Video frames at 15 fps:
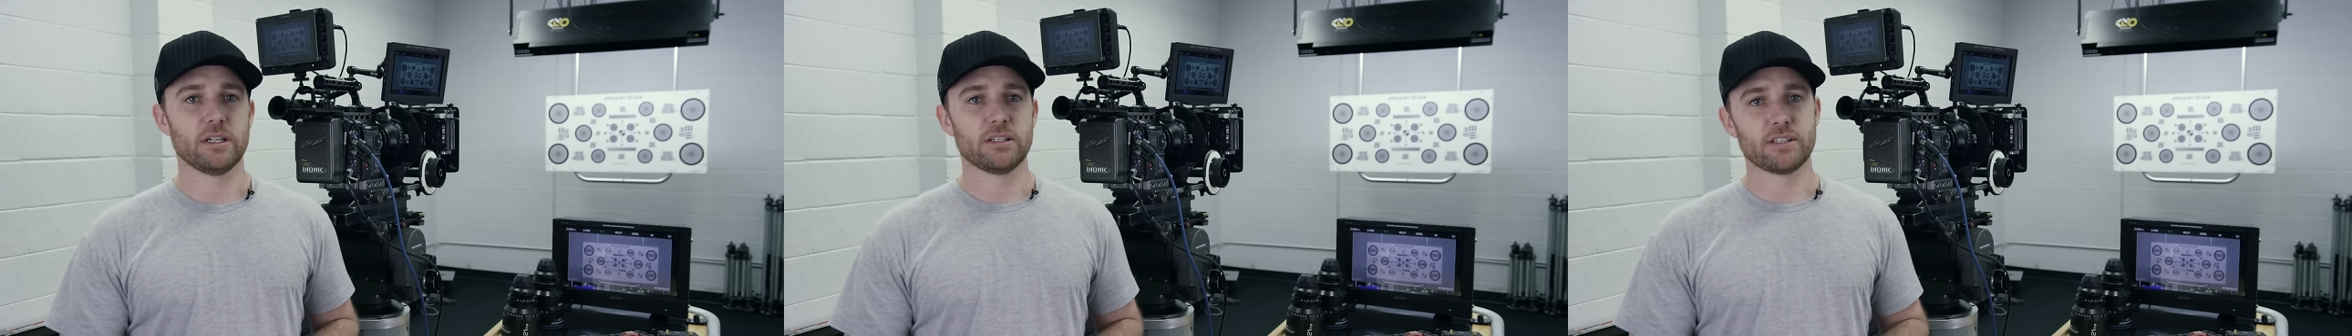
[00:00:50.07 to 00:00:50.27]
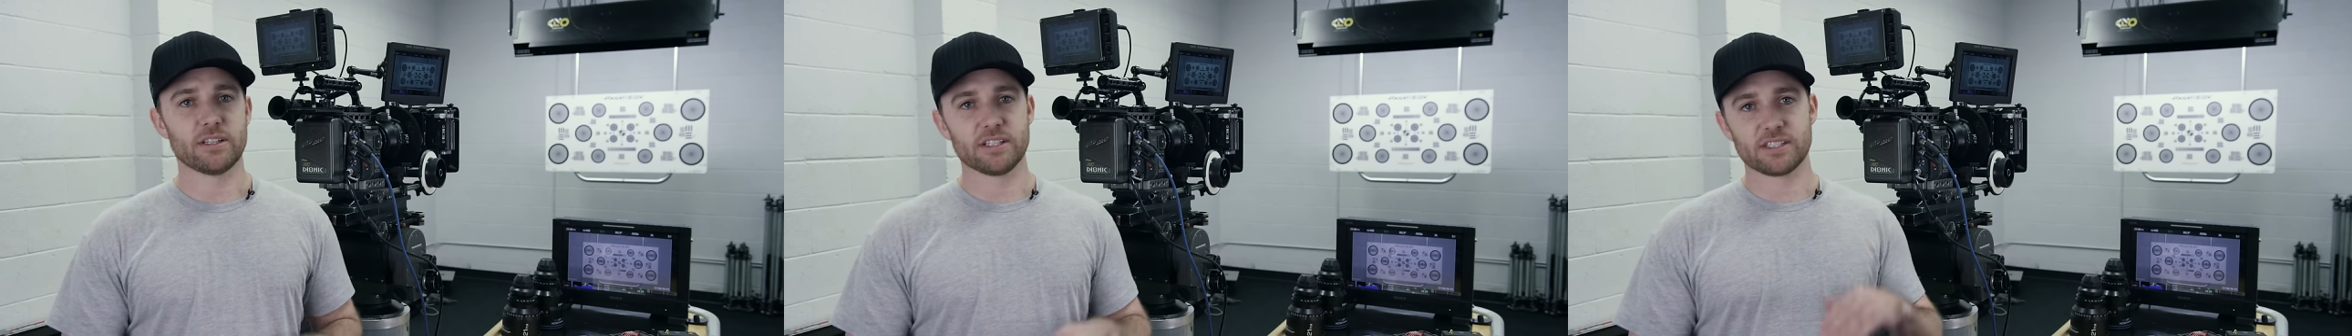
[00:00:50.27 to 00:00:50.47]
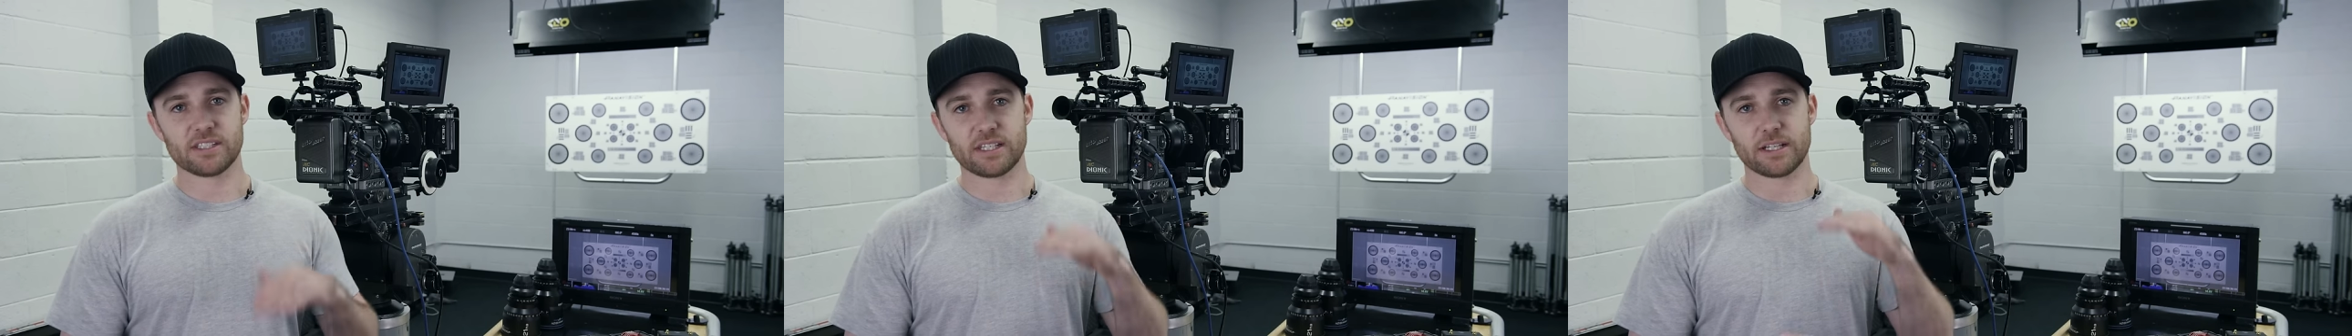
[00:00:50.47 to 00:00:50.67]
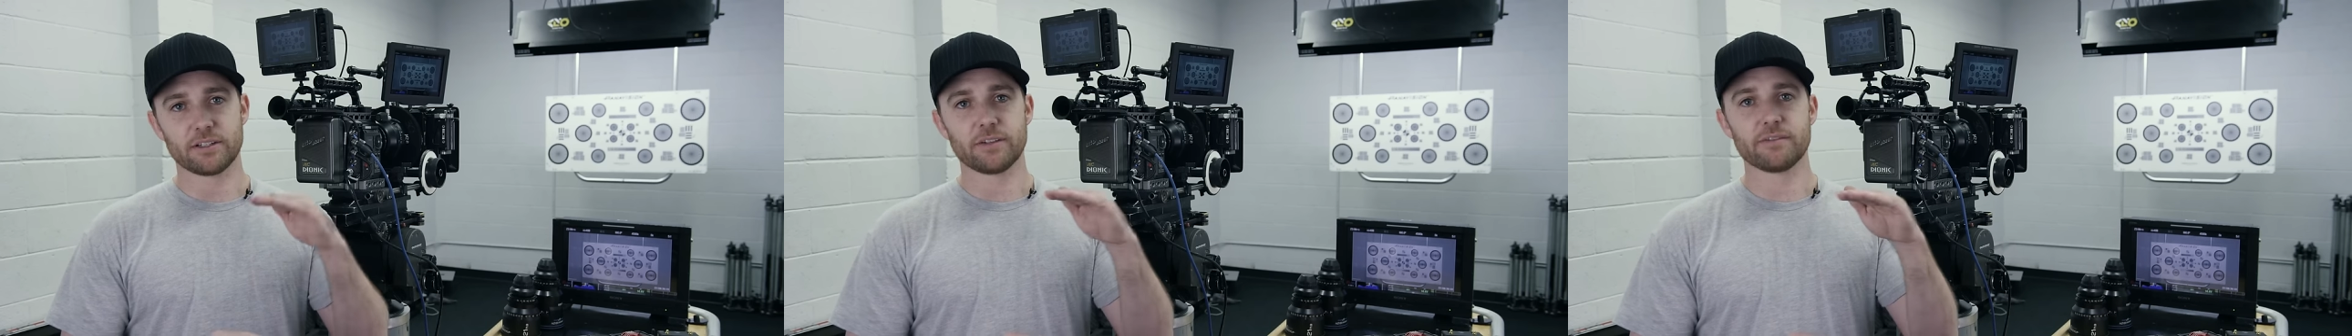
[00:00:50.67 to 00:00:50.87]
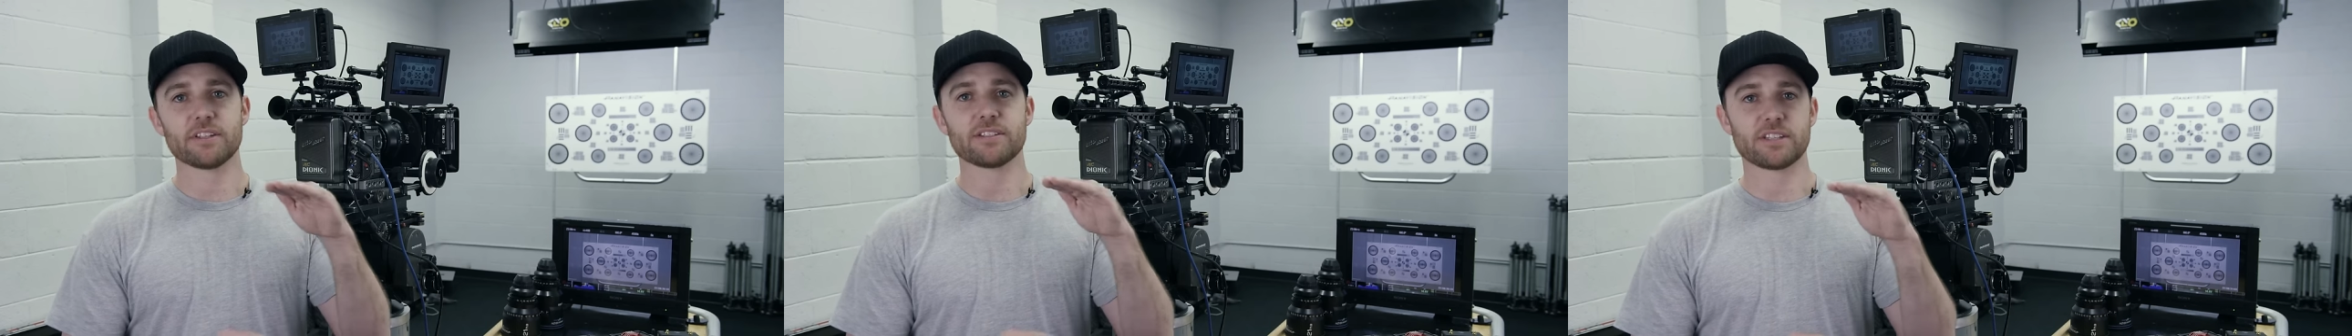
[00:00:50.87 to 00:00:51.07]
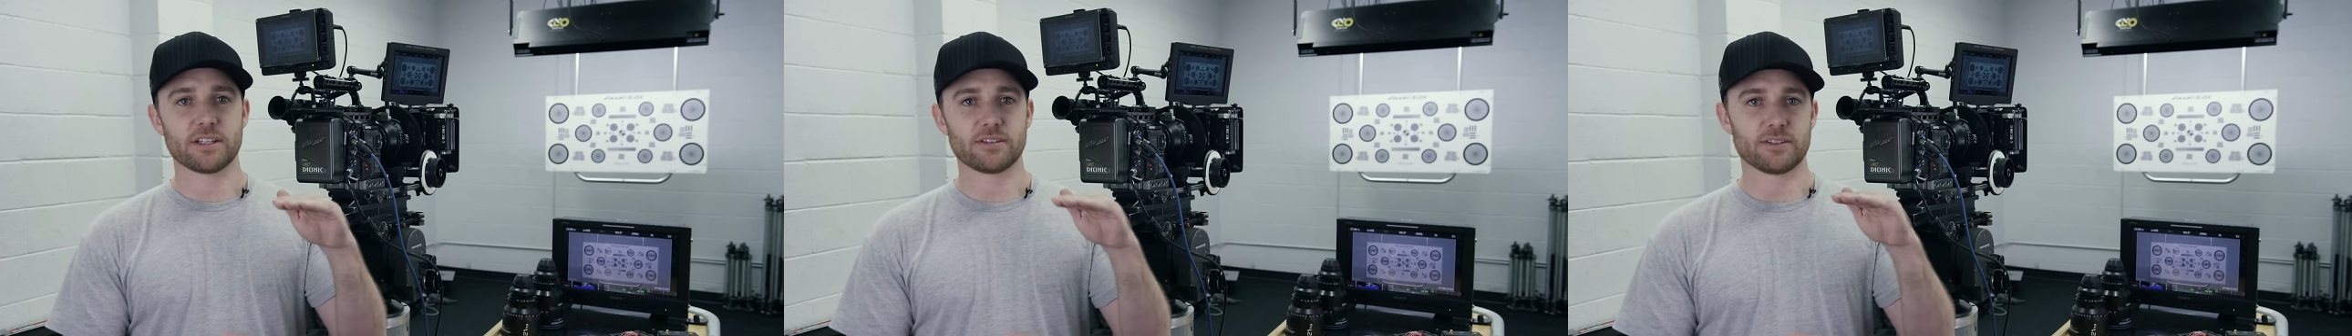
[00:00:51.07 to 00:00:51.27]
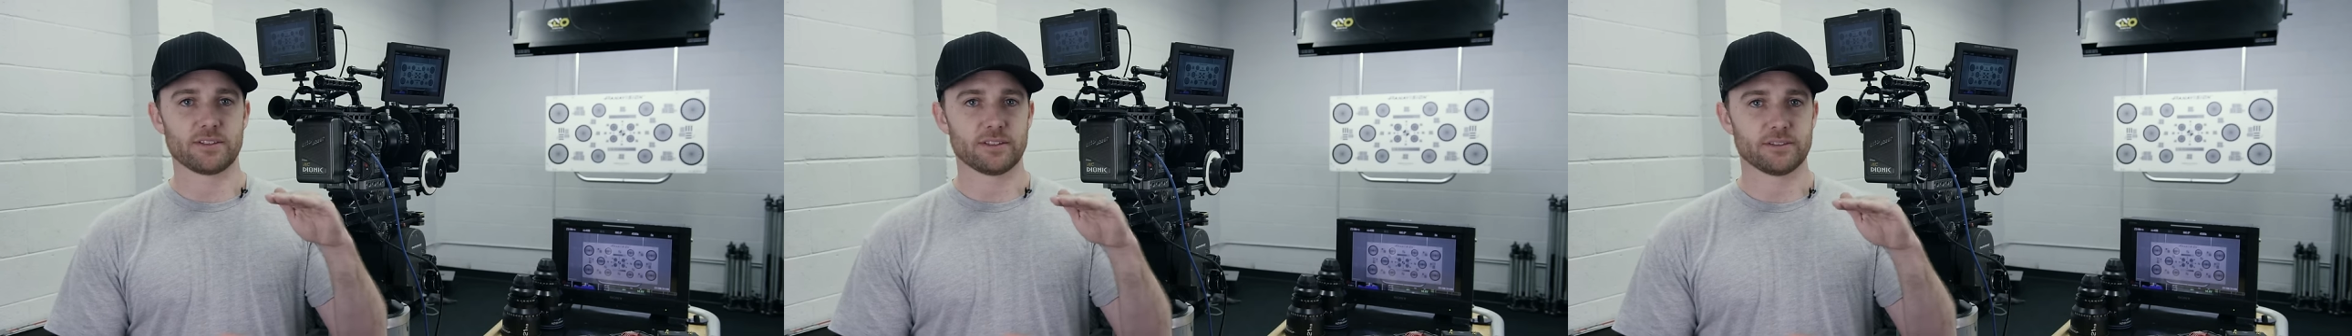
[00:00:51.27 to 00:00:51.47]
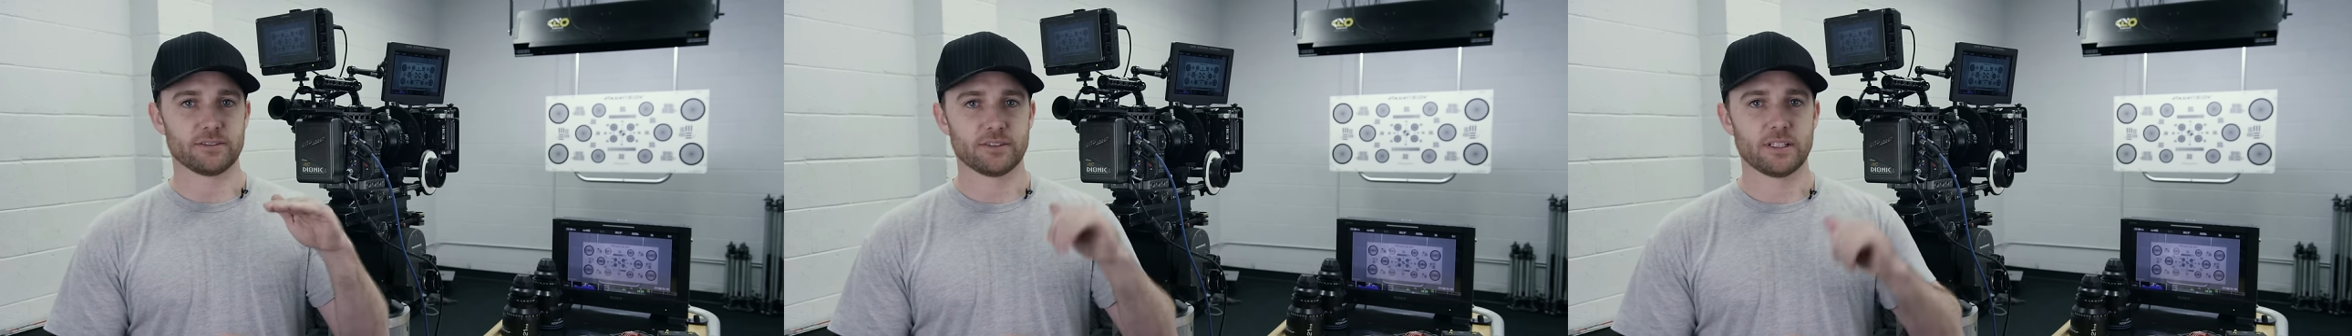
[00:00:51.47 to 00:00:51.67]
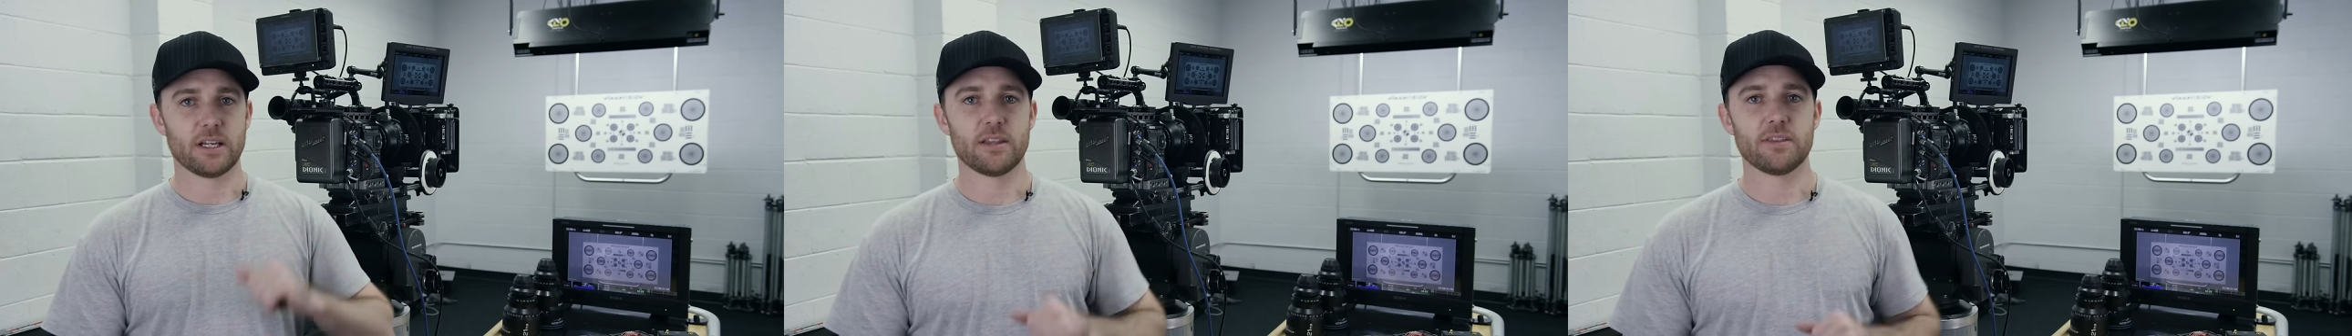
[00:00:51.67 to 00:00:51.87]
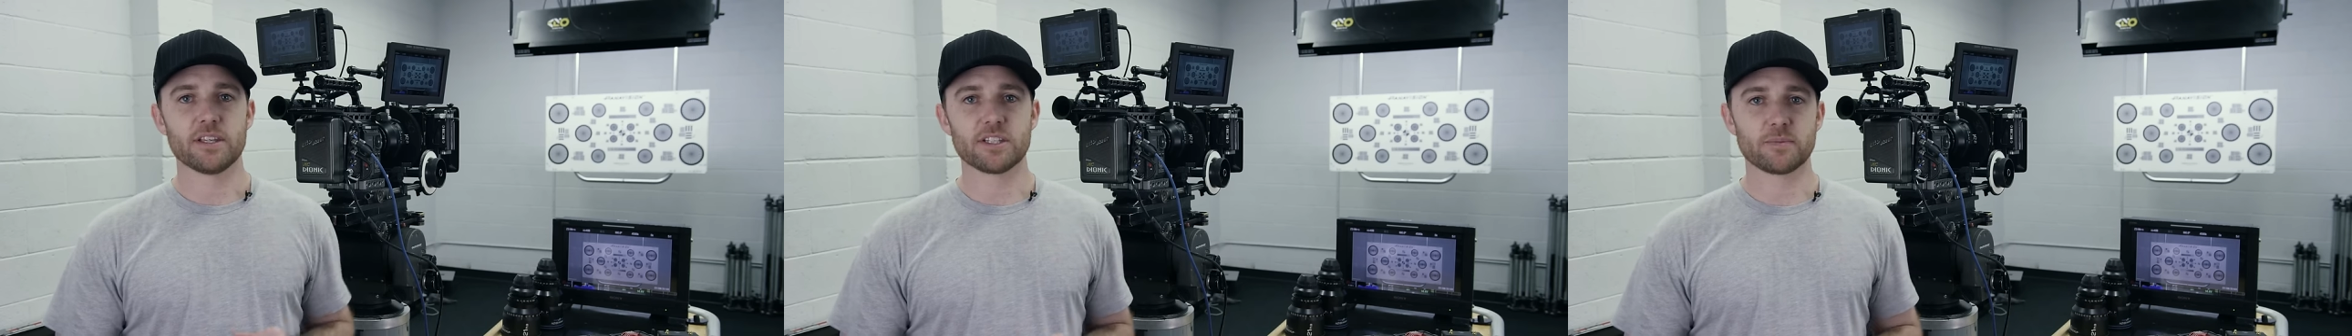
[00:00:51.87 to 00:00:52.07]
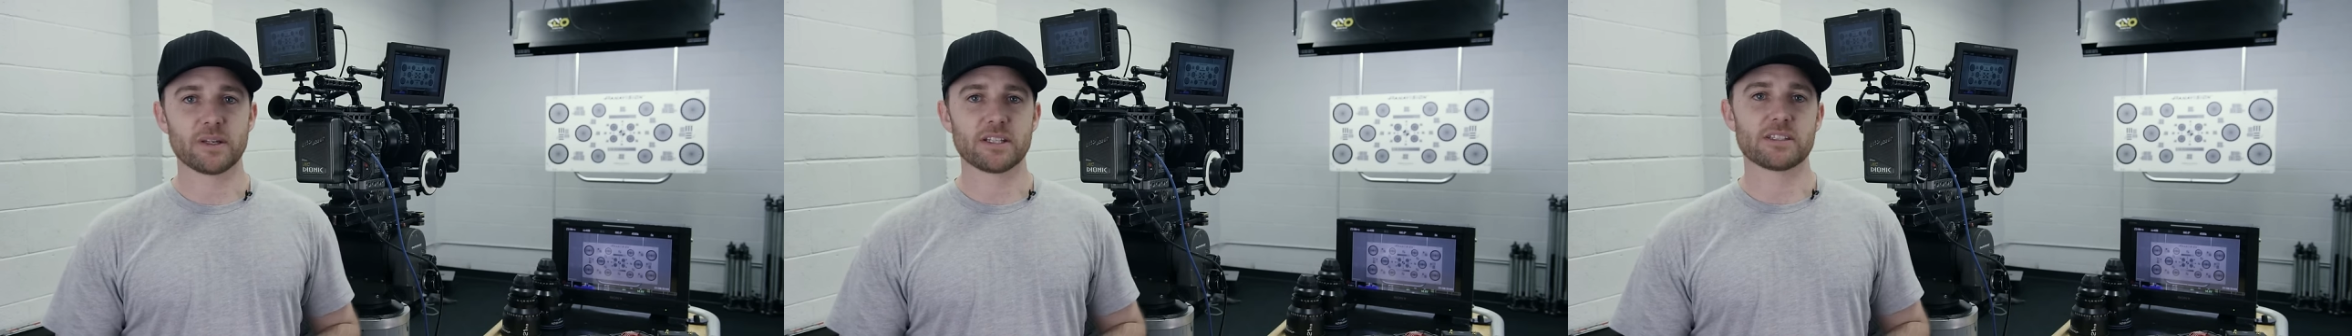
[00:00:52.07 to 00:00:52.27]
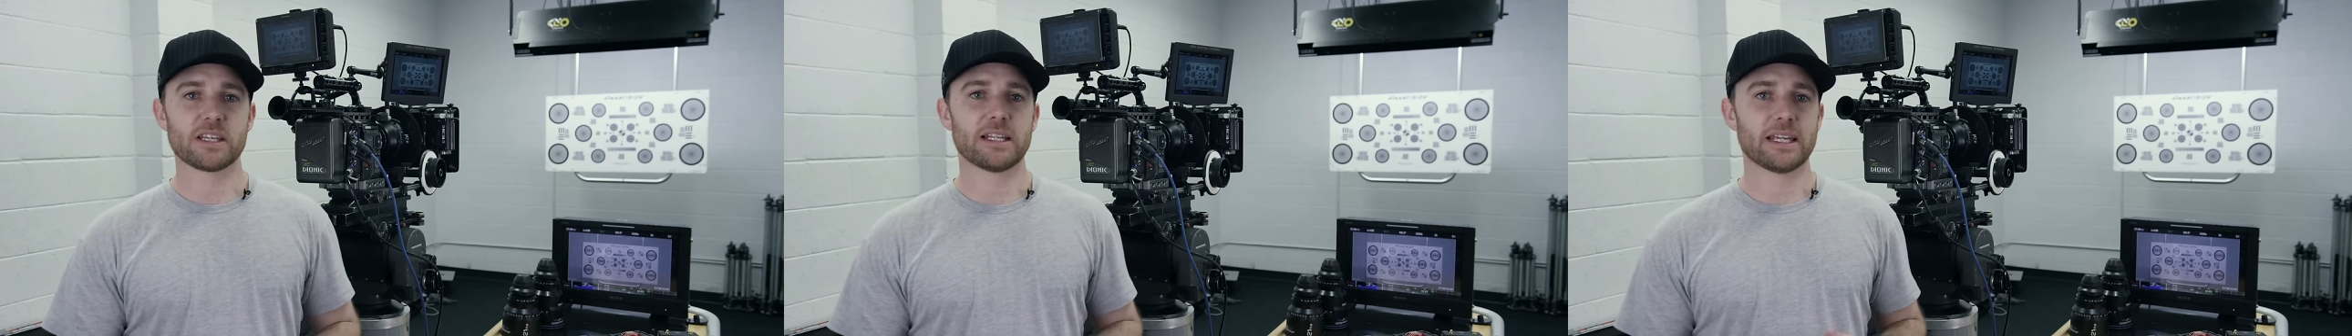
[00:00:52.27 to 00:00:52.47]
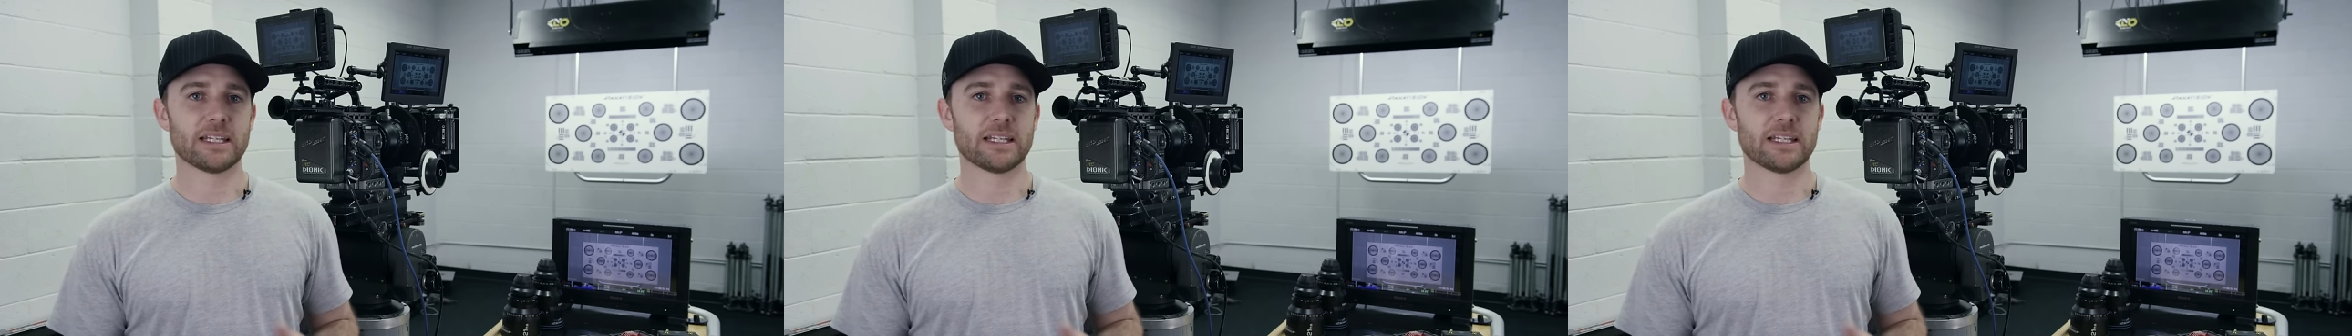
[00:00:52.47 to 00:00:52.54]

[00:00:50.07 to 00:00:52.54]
to the center of the sensor. This means that